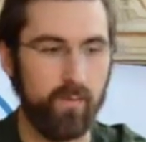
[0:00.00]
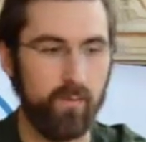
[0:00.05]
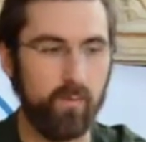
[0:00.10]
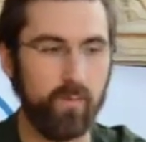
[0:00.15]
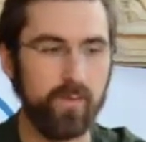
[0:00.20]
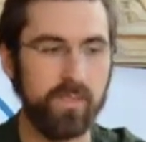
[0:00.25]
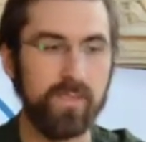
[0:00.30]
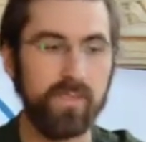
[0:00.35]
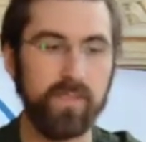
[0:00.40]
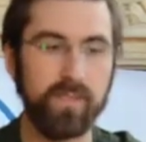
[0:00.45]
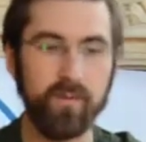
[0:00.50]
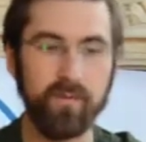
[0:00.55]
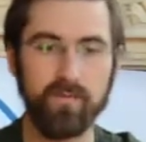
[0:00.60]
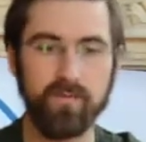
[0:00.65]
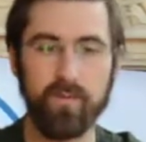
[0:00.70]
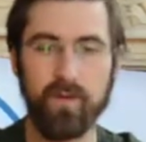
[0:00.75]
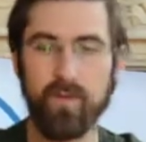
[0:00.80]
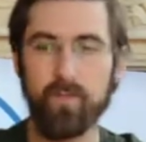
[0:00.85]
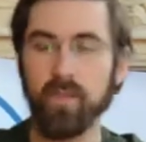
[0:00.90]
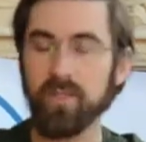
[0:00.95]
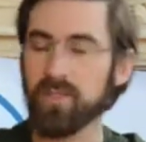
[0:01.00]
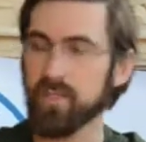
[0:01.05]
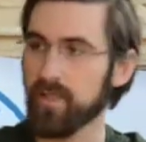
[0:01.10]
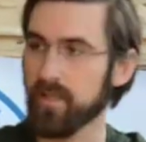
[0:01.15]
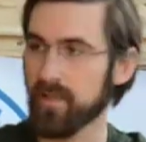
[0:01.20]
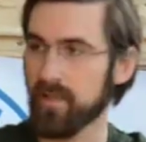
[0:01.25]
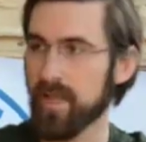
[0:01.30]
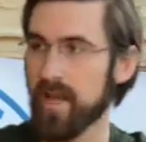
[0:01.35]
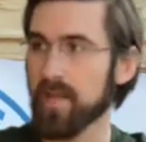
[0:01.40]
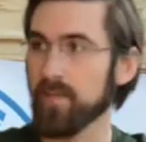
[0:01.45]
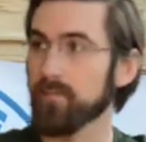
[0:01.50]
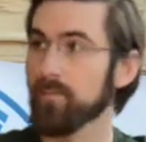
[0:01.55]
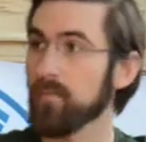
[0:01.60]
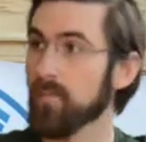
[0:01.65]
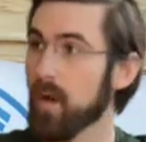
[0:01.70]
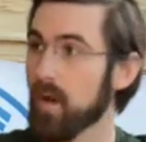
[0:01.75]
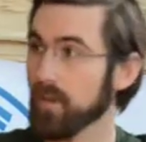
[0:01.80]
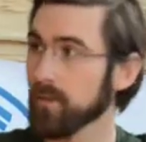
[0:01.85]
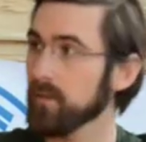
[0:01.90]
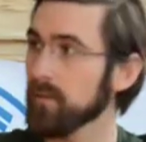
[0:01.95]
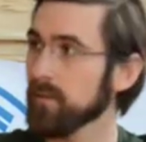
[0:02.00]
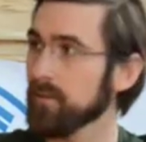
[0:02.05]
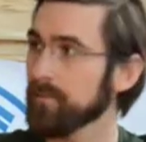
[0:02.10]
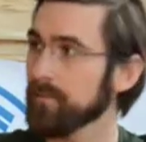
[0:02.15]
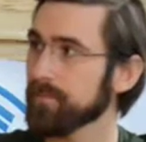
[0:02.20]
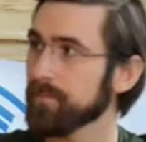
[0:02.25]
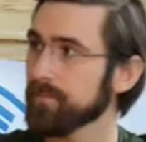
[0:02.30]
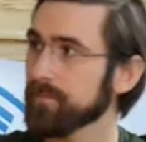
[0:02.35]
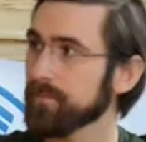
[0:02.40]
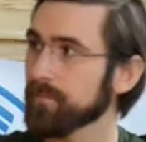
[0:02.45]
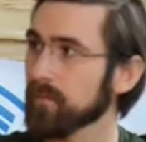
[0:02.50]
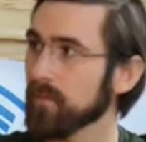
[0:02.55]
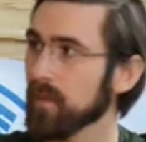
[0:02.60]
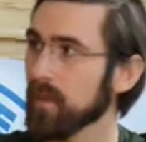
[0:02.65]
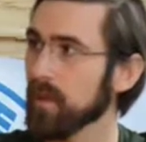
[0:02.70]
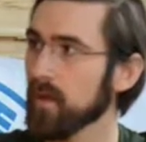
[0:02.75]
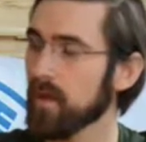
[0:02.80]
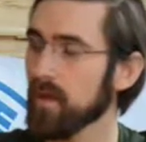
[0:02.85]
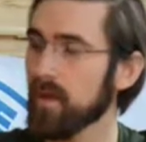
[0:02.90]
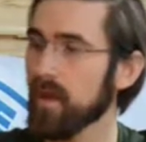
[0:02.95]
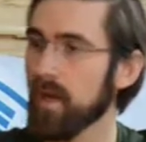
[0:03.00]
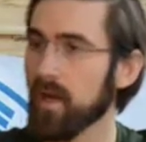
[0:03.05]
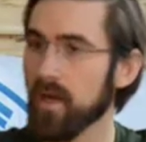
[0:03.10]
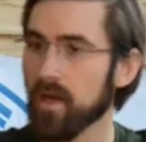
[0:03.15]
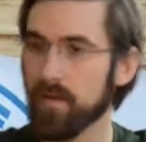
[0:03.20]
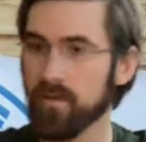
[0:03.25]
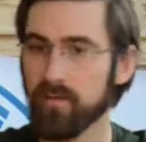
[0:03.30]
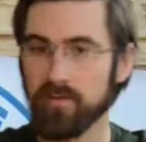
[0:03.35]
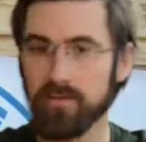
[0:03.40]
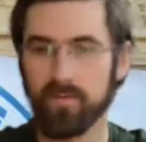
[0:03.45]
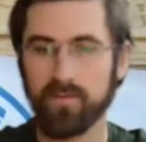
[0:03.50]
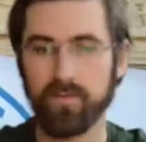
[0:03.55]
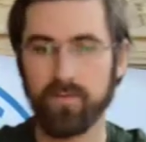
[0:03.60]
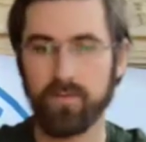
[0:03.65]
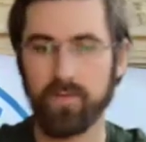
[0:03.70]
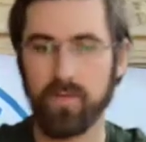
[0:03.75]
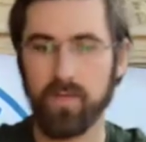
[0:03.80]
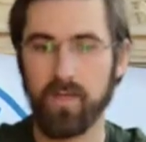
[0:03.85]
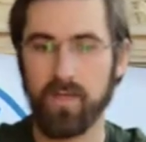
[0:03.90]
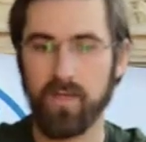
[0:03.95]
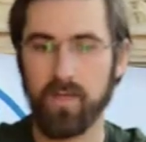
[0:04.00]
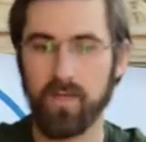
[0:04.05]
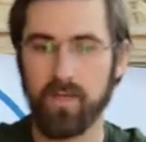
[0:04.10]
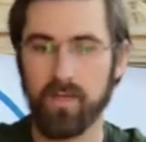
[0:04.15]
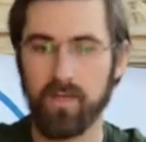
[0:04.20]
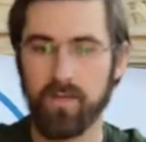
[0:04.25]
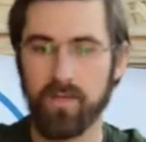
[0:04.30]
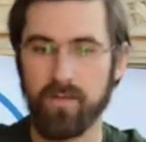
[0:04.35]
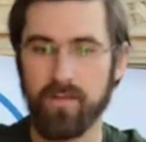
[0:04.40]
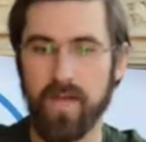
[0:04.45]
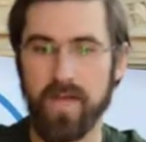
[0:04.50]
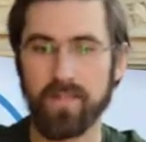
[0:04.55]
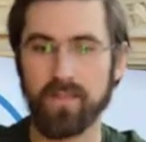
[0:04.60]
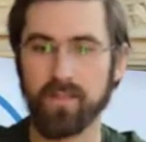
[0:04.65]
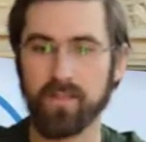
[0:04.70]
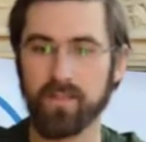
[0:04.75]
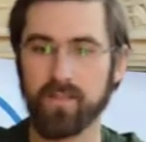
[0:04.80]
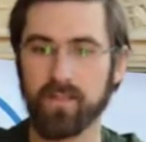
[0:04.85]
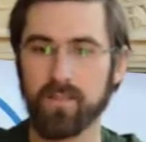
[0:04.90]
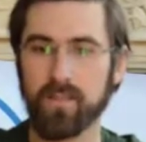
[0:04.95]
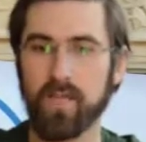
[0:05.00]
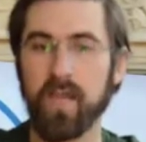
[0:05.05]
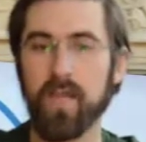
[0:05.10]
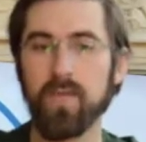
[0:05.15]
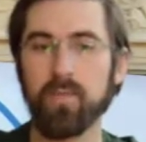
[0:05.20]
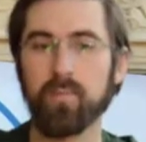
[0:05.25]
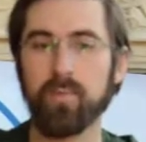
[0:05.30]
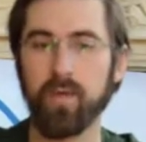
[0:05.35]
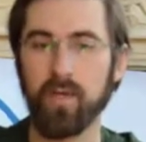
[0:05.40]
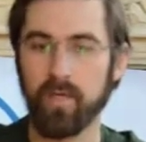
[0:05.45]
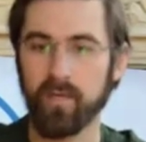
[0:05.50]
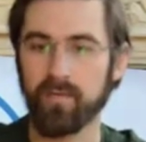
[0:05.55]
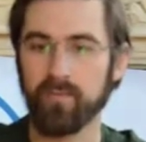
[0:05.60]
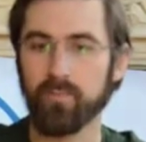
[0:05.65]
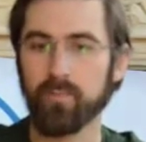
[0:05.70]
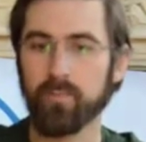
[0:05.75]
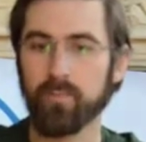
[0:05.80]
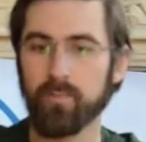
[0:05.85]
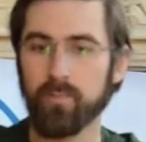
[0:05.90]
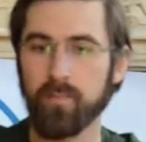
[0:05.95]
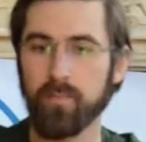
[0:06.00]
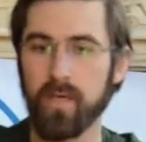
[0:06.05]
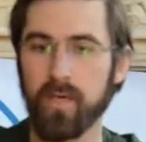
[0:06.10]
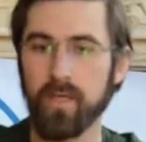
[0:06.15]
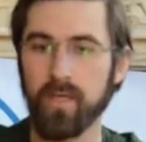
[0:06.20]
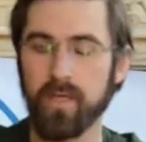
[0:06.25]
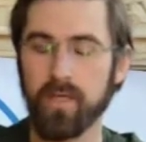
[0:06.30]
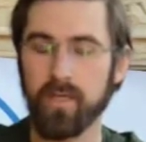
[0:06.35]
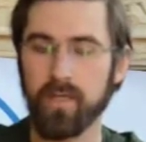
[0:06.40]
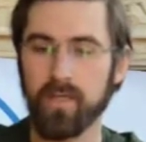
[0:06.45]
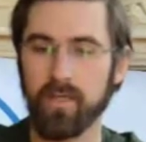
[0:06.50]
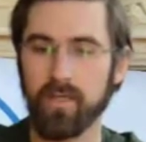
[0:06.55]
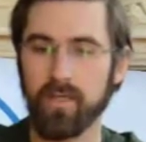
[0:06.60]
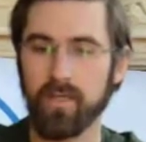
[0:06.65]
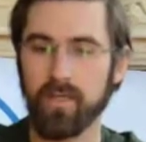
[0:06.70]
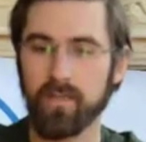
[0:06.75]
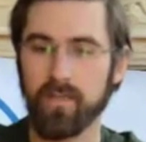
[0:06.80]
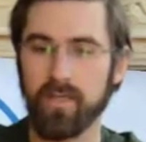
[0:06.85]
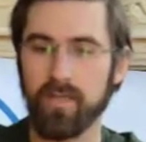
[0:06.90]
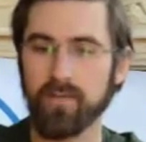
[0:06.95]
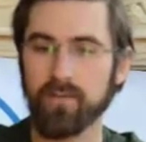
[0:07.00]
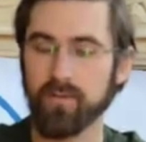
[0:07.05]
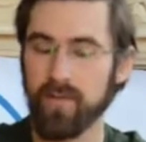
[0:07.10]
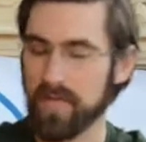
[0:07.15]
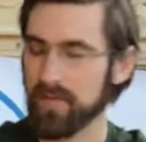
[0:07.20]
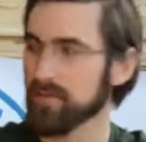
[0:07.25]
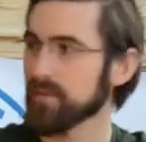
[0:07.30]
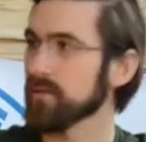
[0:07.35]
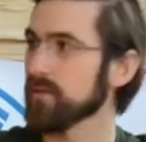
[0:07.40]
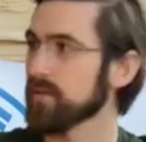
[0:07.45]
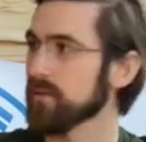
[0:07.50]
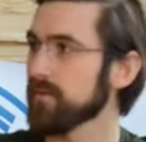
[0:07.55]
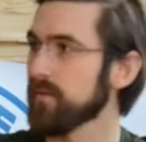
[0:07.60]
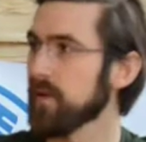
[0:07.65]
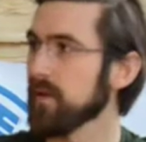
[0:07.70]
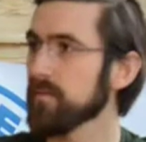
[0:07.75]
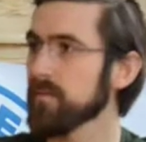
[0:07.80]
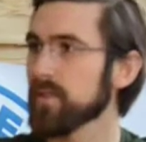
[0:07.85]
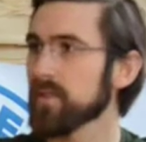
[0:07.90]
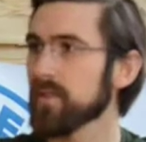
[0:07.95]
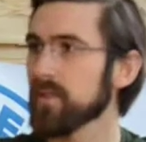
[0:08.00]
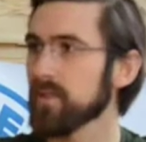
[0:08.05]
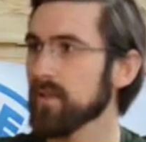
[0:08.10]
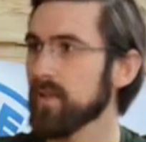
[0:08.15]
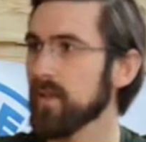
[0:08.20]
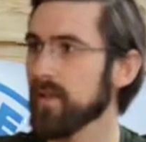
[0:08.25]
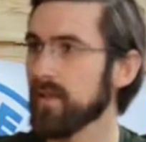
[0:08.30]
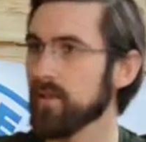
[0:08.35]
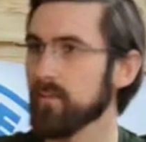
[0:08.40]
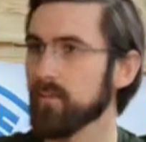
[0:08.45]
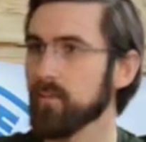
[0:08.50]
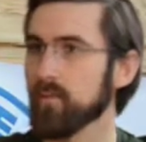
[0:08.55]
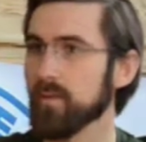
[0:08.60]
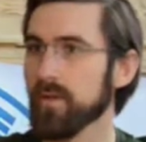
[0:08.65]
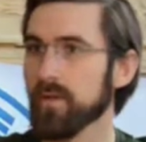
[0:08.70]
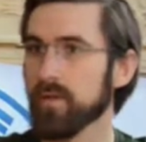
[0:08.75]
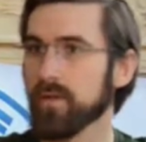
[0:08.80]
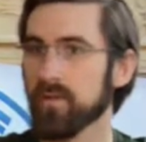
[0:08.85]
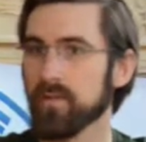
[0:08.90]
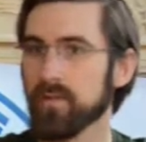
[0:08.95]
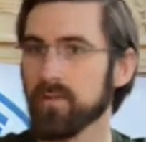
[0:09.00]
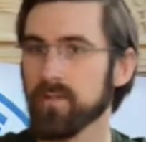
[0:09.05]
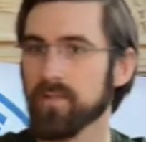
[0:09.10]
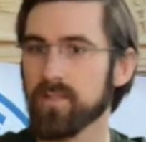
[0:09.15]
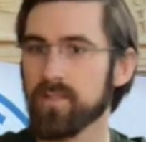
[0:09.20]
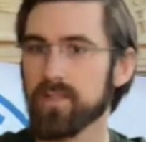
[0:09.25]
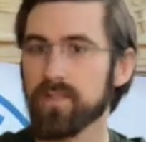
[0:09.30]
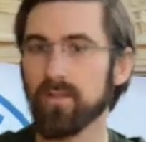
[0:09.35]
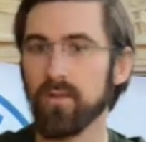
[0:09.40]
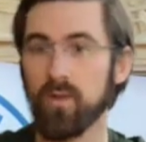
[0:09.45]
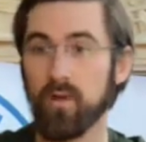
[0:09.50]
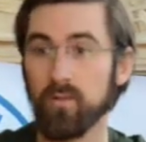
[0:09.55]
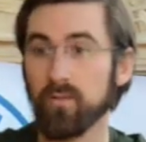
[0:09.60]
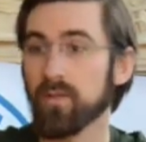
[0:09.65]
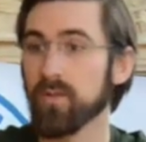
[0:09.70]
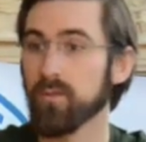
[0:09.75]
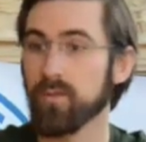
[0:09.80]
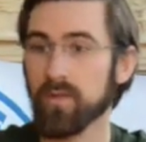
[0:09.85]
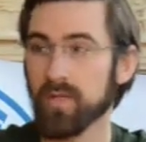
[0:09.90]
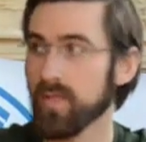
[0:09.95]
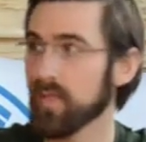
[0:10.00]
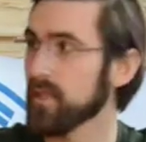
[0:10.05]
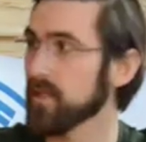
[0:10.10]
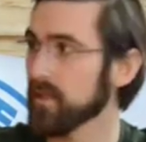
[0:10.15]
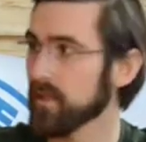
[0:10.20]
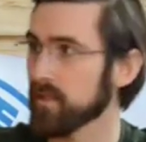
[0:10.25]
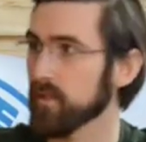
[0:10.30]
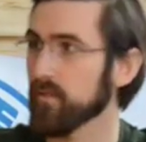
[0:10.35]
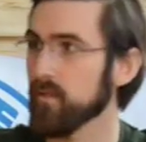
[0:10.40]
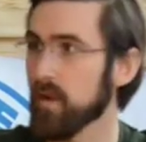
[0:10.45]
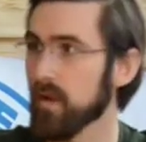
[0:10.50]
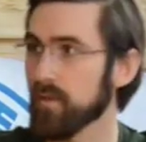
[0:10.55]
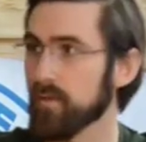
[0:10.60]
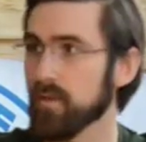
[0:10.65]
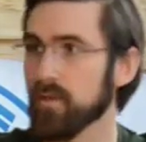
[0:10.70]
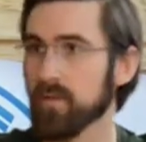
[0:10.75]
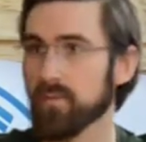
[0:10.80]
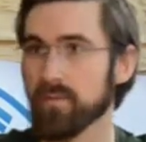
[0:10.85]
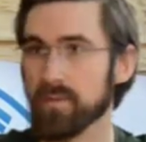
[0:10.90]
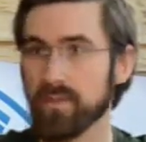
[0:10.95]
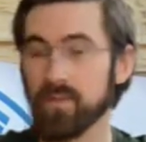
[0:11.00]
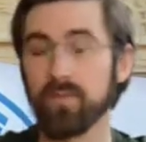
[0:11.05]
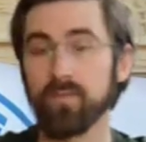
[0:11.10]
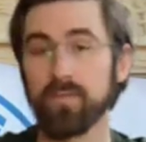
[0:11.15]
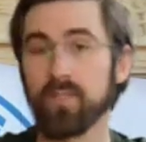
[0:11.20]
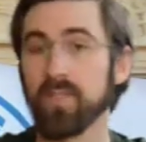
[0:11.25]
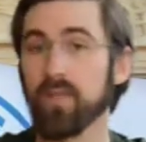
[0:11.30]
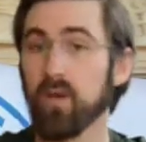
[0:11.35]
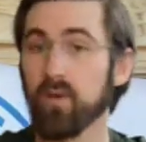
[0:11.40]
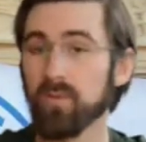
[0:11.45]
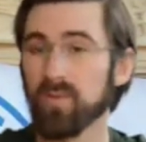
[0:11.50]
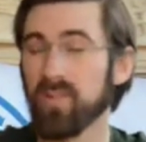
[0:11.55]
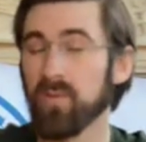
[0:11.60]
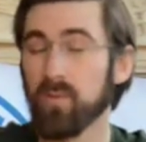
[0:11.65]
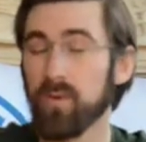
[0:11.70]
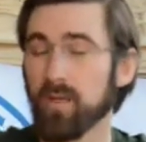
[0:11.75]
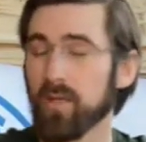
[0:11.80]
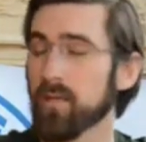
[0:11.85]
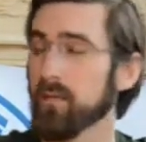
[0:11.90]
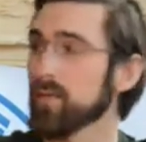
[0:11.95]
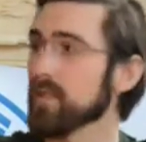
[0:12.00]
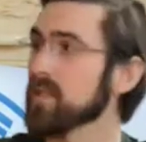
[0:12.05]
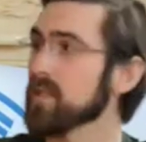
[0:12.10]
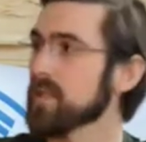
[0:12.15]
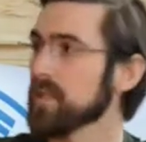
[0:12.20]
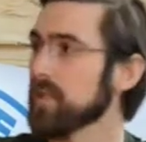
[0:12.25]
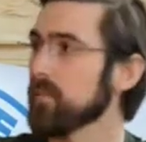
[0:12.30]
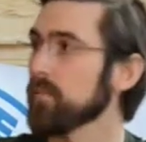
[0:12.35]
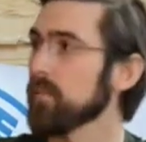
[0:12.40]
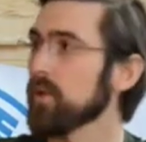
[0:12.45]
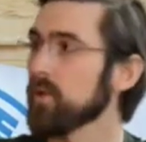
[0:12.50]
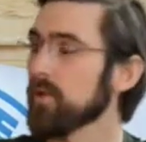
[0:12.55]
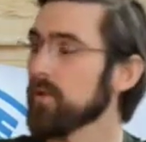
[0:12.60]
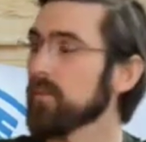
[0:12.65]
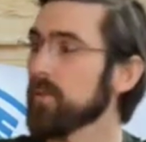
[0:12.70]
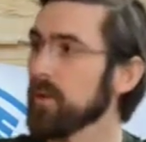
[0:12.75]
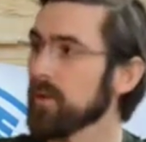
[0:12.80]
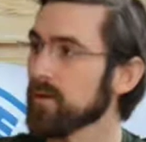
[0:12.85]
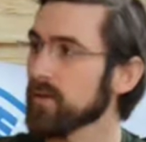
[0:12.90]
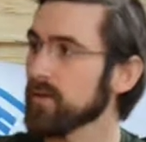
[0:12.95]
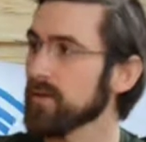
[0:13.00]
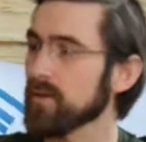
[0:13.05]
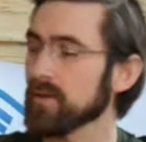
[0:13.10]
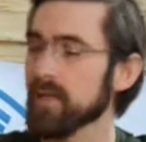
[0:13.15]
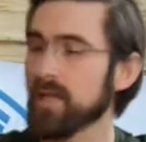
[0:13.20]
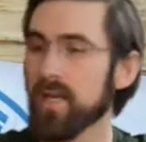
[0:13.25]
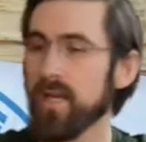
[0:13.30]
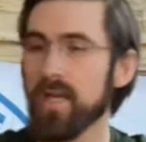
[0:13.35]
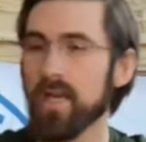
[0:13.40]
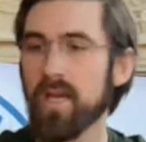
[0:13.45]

We're still very much in that model of that type of international development, and we are still only working in Nicaragua. We're still really only working with the same local partners.